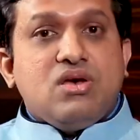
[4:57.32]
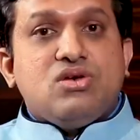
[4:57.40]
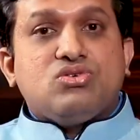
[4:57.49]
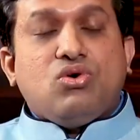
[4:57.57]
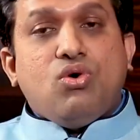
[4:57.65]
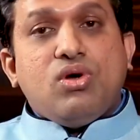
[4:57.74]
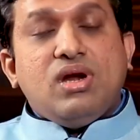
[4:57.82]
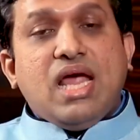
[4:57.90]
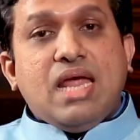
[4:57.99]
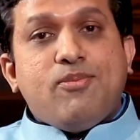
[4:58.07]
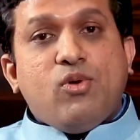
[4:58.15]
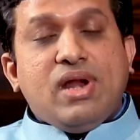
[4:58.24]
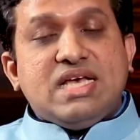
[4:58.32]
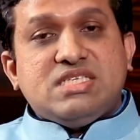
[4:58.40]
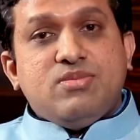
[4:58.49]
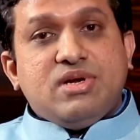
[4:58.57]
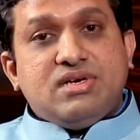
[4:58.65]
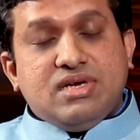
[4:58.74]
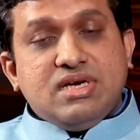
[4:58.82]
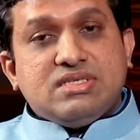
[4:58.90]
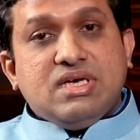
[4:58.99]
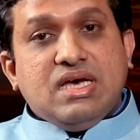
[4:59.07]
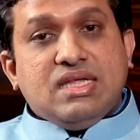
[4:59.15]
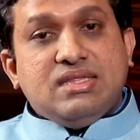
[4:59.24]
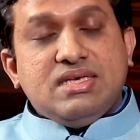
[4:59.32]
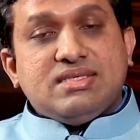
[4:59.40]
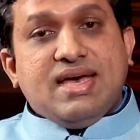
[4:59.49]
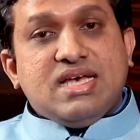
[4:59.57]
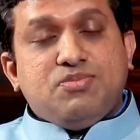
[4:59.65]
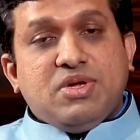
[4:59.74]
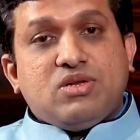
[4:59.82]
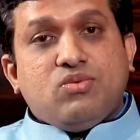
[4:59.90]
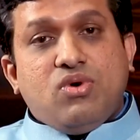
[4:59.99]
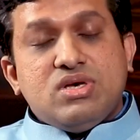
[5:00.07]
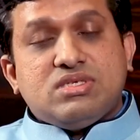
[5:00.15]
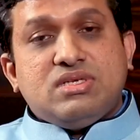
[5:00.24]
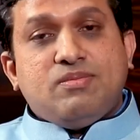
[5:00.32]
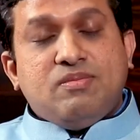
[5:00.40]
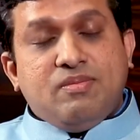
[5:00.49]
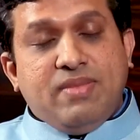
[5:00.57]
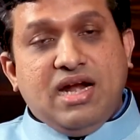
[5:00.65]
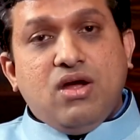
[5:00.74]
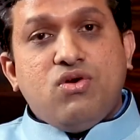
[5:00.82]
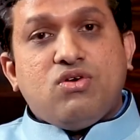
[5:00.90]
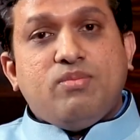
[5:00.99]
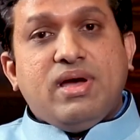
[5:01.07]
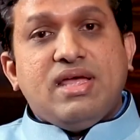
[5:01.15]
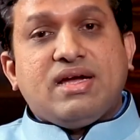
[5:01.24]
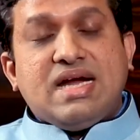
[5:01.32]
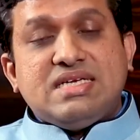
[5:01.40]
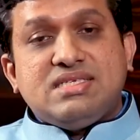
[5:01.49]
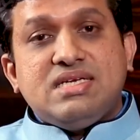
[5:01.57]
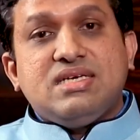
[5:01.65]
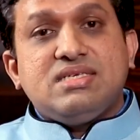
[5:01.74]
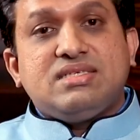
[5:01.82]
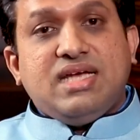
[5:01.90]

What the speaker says: So oral hypoglycemic drugs, this aspect was made out by a consensus